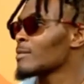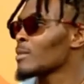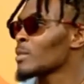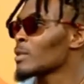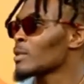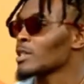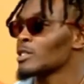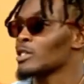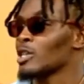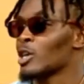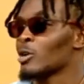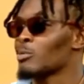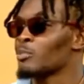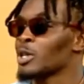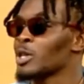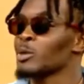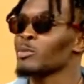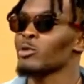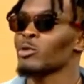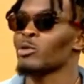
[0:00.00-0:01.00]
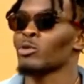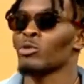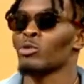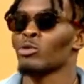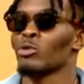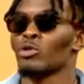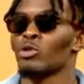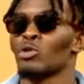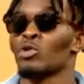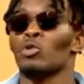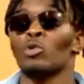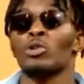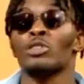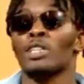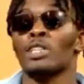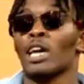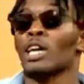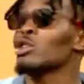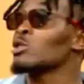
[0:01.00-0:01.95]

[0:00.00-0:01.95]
Because there are people who do what they